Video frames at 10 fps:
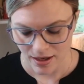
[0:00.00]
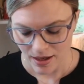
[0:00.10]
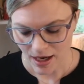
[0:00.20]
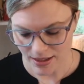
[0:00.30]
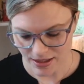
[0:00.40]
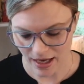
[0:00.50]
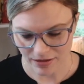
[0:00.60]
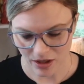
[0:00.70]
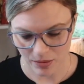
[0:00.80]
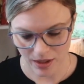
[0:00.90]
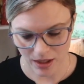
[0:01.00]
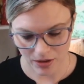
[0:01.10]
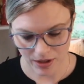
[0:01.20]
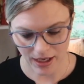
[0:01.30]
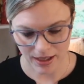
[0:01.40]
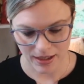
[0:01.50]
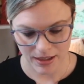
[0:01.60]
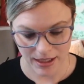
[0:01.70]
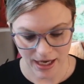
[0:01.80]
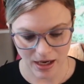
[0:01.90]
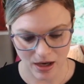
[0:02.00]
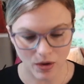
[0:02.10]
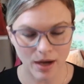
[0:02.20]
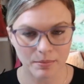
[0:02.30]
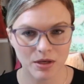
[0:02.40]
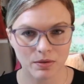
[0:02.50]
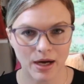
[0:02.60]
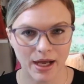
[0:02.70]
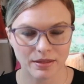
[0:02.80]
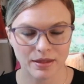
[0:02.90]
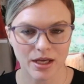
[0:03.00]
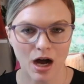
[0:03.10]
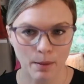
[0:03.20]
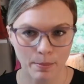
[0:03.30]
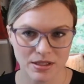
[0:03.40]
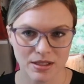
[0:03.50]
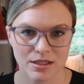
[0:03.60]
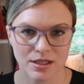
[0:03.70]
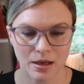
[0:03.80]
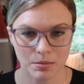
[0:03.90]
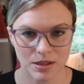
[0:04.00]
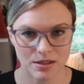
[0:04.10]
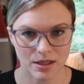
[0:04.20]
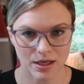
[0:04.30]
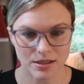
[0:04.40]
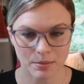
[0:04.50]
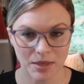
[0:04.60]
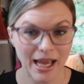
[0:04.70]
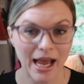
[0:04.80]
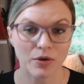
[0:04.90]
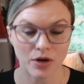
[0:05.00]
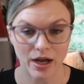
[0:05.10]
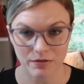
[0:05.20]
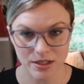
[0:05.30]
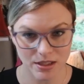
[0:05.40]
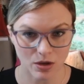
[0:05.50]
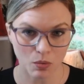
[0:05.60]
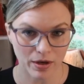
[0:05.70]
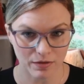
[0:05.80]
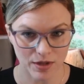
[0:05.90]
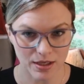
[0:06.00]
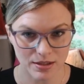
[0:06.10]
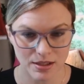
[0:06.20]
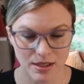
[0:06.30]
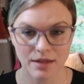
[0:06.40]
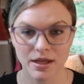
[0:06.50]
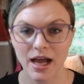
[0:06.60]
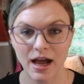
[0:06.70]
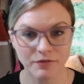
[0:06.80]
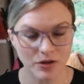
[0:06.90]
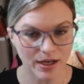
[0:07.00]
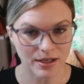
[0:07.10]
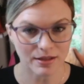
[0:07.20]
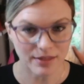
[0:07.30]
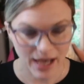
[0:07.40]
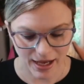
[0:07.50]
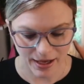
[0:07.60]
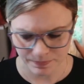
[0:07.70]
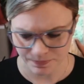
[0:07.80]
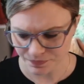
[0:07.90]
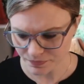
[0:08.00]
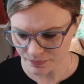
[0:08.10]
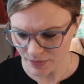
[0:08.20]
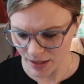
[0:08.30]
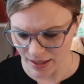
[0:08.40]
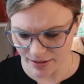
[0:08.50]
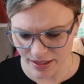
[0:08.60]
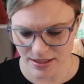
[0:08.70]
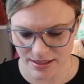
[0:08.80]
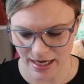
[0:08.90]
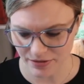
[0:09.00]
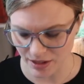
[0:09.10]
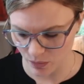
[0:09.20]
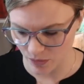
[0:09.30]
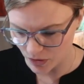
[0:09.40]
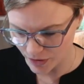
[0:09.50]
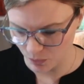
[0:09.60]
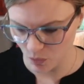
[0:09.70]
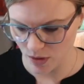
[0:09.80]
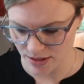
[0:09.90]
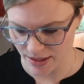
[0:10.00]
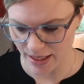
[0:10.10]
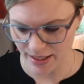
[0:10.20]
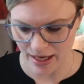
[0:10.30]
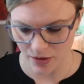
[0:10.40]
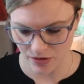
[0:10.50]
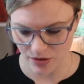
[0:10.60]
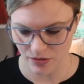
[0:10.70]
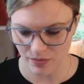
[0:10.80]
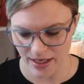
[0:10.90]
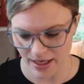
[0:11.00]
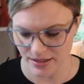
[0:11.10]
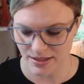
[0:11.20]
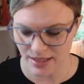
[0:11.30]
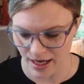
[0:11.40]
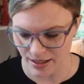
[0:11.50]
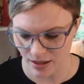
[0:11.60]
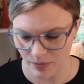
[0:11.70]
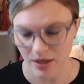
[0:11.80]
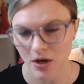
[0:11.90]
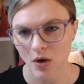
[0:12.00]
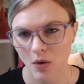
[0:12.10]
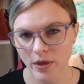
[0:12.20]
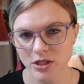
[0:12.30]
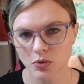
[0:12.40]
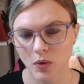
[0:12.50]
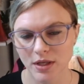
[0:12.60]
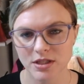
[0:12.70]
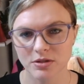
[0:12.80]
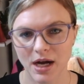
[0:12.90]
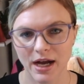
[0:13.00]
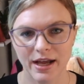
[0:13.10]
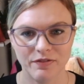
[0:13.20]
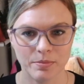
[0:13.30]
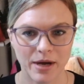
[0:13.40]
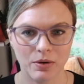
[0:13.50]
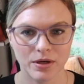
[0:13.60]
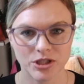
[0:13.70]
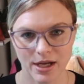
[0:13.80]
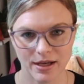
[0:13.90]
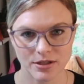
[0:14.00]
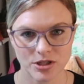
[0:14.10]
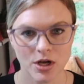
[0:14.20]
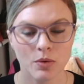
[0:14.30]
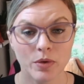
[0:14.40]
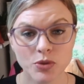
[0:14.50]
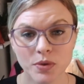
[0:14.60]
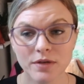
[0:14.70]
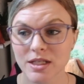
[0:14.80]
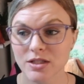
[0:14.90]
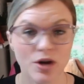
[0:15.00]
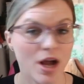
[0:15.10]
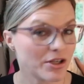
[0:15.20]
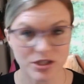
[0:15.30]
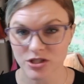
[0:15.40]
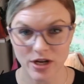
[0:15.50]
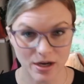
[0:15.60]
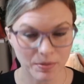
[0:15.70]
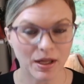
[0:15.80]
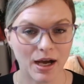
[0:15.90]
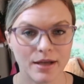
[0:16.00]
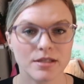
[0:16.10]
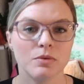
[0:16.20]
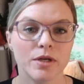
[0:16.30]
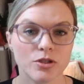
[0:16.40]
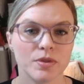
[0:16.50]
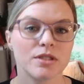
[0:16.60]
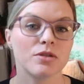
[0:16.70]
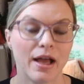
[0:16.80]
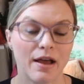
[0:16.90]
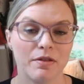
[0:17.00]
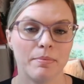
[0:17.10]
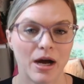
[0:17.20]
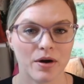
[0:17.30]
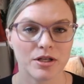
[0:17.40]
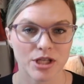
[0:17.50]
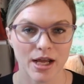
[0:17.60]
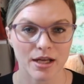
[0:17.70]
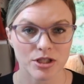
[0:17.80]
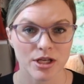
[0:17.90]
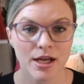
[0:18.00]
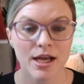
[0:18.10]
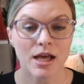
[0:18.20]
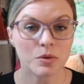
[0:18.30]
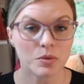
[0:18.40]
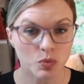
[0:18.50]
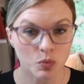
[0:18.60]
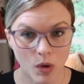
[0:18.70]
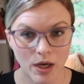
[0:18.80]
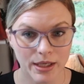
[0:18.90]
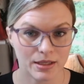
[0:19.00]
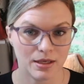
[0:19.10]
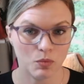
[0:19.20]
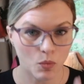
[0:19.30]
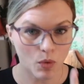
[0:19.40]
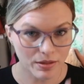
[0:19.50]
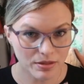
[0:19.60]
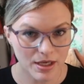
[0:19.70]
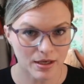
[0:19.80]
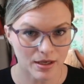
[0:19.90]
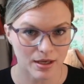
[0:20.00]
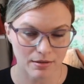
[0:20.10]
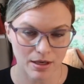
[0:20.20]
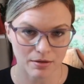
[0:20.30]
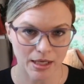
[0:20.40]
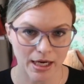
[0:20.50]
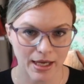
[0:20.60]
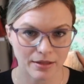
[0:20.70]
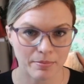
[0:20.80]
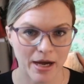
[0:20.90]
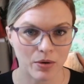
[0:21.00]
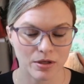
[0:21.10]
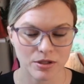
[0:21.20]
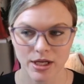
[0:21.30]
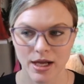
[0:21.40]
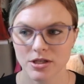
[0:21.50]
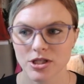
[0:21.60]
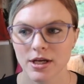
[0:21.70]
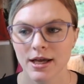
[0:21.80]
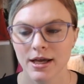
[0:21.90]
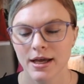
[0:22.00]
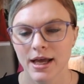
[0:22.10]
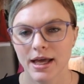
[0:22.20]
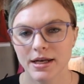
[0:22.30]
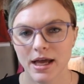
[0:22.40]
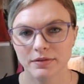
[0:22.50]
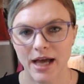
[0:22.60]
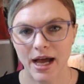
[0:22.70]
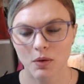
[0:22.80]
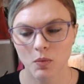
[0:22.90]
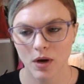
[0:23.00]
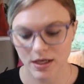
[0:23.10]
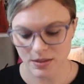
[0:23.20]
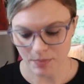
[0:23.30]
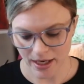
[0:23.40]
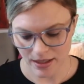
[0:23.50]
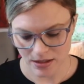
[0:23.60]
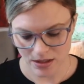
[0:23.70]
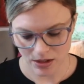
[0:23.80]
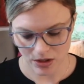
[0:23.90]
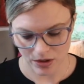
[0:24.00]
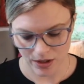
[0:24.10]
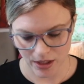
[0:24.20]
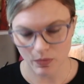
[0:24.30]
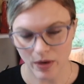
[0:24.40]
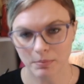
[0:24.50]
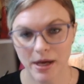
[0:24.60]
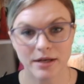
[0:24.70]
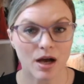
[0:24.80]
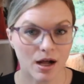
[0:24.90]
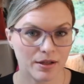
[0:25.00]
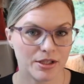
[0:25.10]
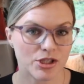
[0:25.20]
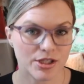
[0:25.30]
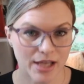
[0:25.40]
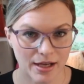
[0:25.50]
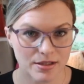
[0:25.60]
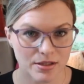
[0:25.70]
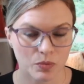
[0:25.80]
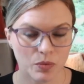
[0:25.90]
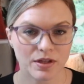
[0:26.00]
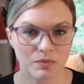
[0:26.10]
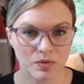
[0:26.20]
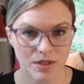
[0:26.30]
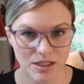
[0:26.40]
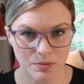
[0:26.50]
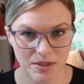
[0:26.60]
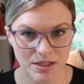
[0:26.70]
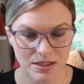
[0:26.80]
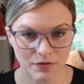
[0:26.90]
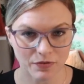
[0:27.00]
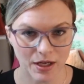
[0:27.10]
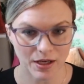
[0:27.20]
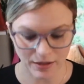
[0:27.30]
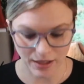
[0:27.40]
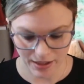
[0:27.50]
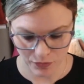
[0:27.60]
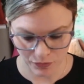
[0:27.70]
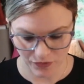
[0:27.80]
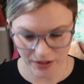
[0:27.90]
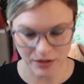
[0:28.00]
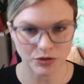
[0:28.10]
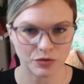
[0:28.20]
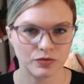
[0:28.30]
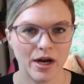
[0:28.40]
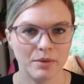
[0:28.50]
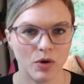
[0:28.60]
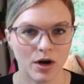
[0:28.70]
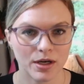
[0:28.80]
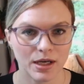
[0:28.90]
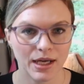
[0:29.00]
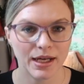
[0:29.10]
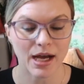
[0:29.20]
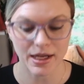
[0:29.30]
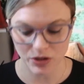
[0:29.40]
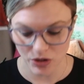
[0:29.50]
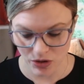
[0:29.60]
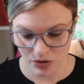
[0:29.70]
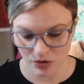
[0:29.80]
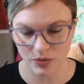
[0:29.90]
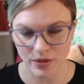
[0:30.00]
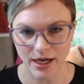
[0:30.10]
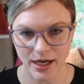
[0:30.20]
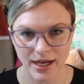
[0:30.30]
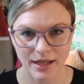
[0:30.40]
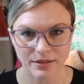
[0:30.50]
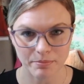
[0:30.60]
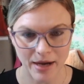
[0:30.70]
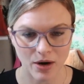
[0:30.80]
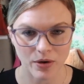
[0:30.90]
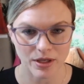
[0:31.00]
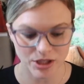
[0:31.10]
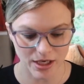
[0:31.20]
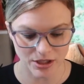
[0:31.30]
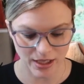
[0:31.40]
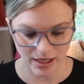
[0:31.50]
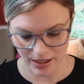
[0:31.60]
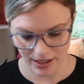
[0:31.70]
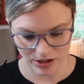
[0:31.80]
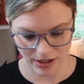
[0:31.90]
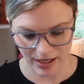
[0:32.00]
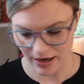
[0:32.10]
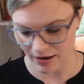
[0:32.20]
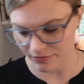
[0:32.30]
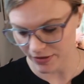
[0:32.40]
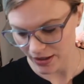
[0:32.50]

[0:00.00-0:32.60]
I sat there and went, okay, now I'm going to write the opposite statement to this. I'm going to counter every single one of these. And then after I did that, I then sat there with all the ones that I countered on the right-hand side, and I went, which ones do I have the power to change? Which one of these are not just straight up lies, and which ones do I have the power to change? And there was one thing in there that I had the power to change. And that was my insecurity around my knowledge set within the specific like field or framework. And I knew that I had the power to change that. And I actually have